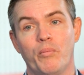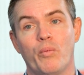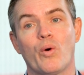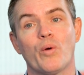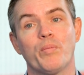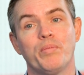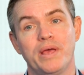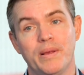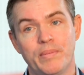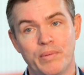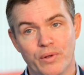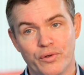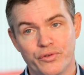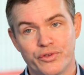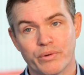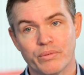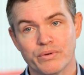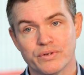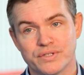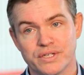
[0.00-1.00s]
more people
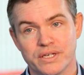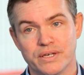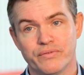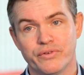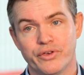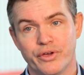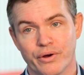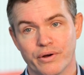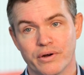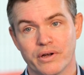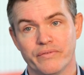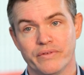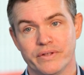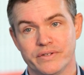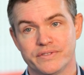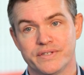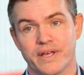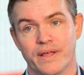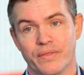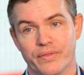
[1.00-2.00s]
to receive curative
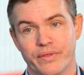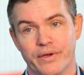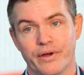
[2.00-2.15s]
intent